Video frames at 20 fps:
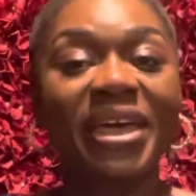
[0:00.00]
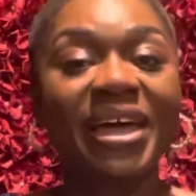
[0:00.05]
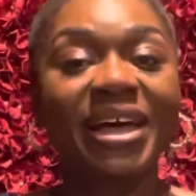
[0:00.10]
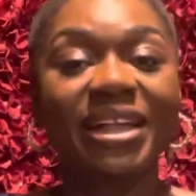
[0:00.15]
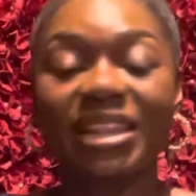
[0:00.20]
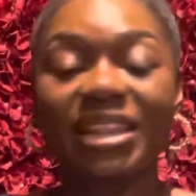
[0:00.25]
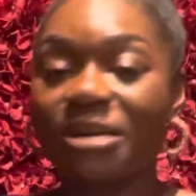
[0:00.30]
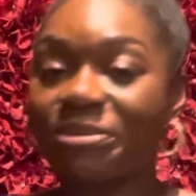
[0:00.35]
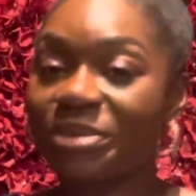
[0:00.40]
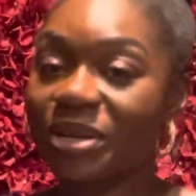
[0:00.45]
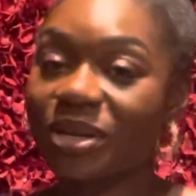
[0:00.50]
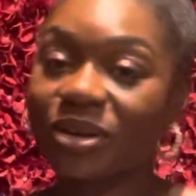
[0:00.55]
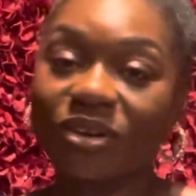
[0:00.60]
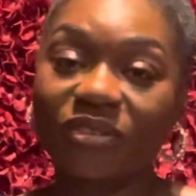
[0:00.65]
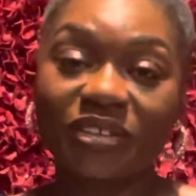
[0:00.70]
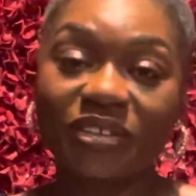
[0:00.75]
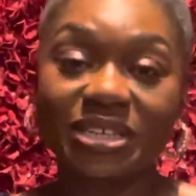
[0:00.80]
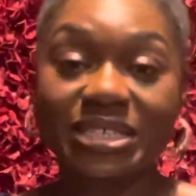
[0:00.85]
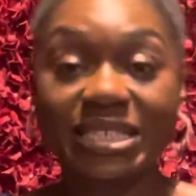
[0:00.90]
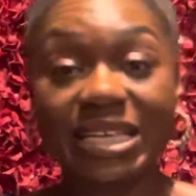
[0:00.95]
Let me know
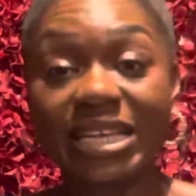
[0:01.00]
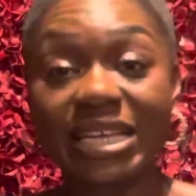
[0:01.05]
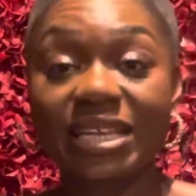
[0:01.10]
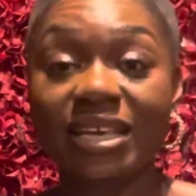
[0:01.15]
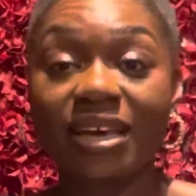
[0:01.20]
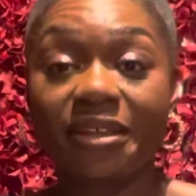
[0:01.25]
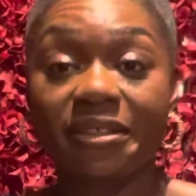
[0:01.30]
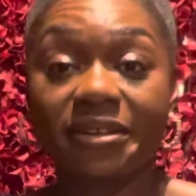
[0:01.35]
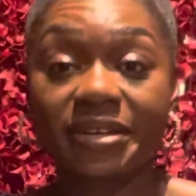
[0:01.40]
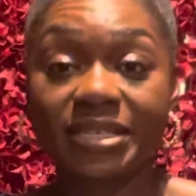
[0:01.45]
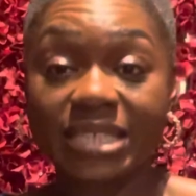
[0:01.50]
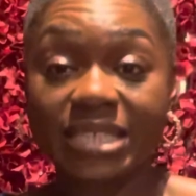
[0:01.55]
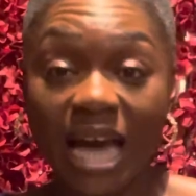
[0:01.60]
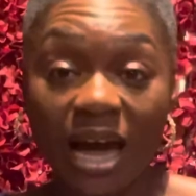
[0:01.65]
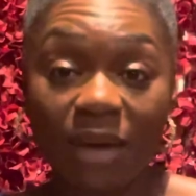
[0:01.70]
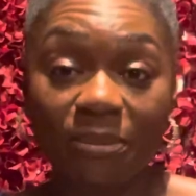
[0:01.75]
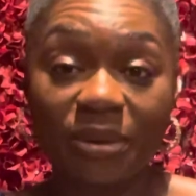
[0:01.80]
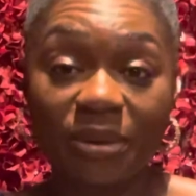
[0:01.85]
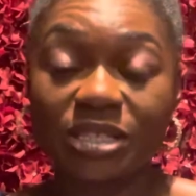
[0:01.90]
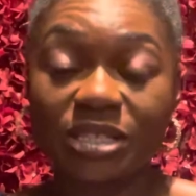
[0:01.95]
if there's any other
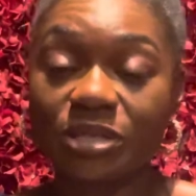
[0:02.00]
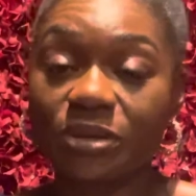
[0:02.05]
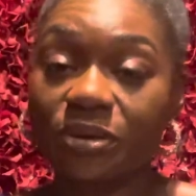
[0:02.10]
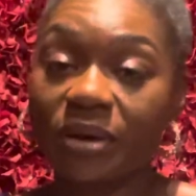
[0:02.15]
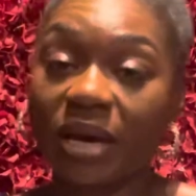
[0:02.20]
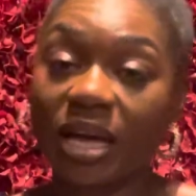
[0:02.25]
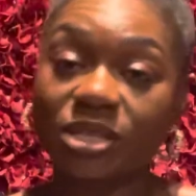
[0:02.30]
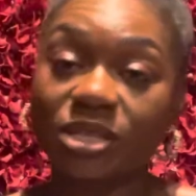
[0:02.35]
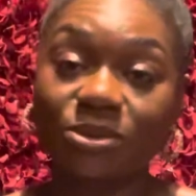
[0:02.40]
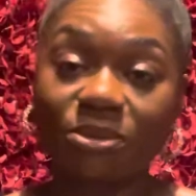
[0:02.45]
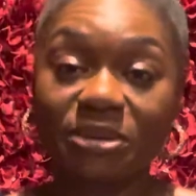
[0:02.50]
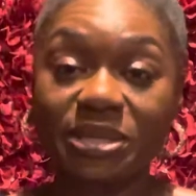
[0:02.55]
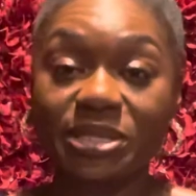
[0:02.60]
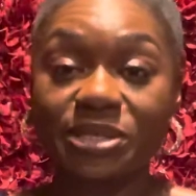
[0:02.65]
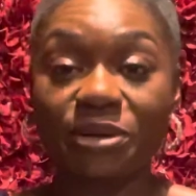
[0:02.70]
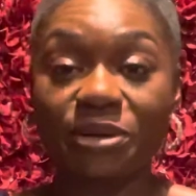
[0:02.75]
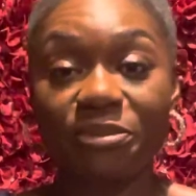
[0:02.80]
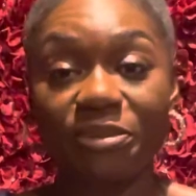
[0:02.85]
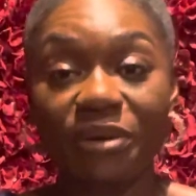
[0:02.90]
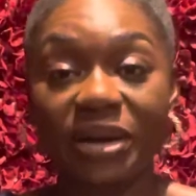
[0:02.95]
topics you guys want me
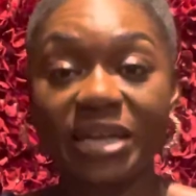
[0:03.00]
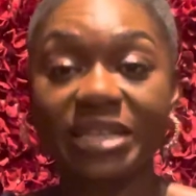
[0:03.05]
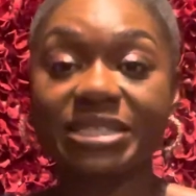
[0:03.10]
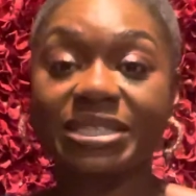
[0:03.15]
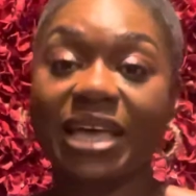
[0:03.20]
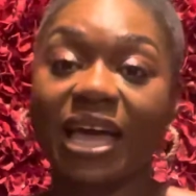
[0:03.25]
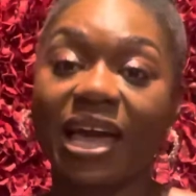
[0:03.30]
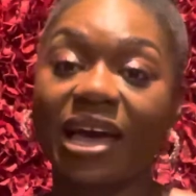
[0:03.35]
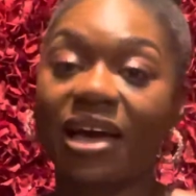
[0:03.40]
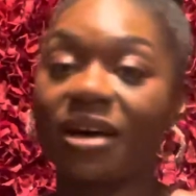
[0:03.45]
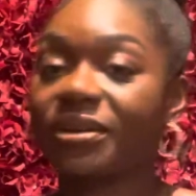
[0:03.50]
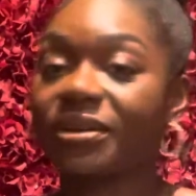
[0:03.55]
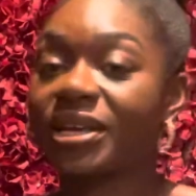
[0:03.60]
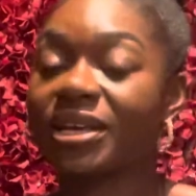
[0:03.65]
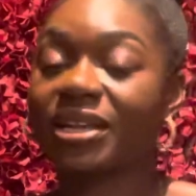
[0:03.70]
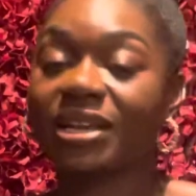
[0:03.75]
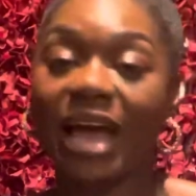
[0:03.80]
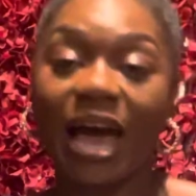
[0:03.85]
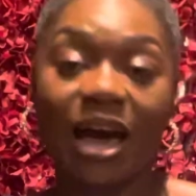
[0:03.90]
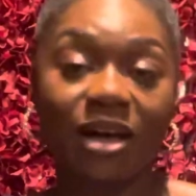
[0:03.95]
to break down,
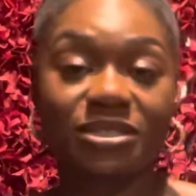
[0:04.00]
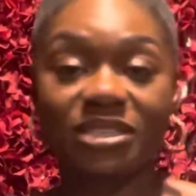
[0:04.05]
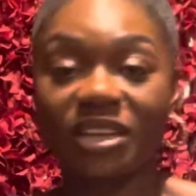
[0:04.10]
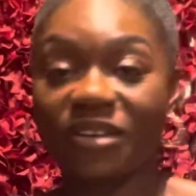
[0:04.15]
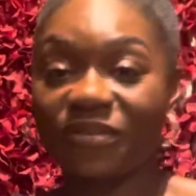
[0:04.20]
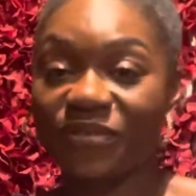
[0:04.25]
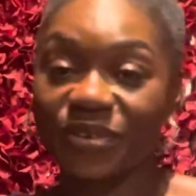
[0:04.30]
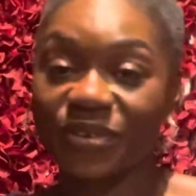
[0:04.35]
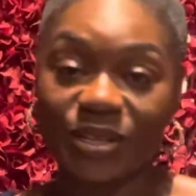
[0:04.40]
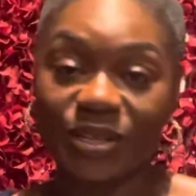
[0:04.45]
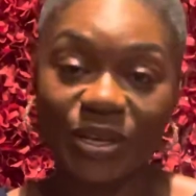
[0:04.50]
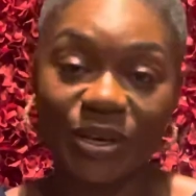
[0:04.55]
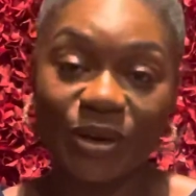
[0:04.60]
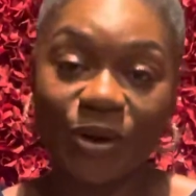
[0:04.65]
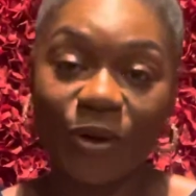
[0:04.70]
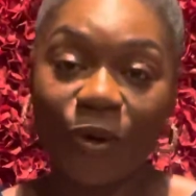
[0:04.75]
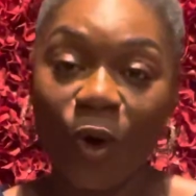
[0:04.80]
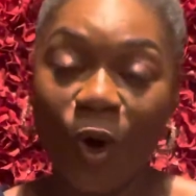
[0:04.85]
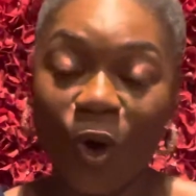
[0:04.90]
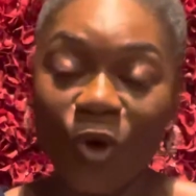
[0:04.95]
and I'll definitely
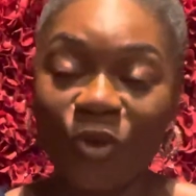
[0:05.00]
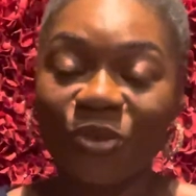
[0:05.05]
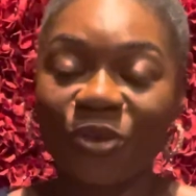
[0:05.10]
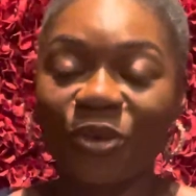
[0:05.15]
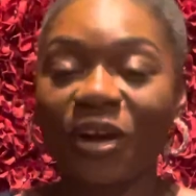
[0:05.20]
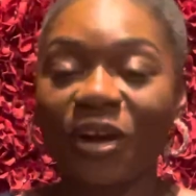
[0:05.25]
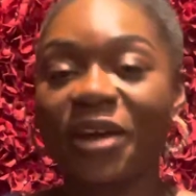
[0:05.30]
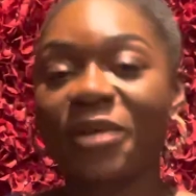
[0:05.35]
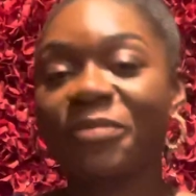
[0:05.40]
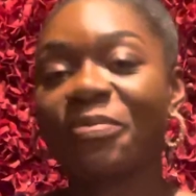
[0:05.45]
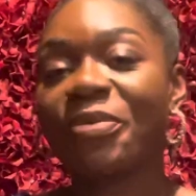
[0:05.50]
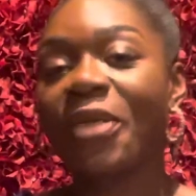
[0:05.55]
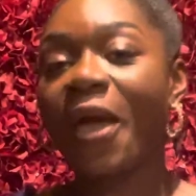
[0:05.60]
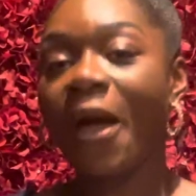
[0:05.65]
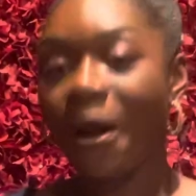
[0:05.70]
go over it.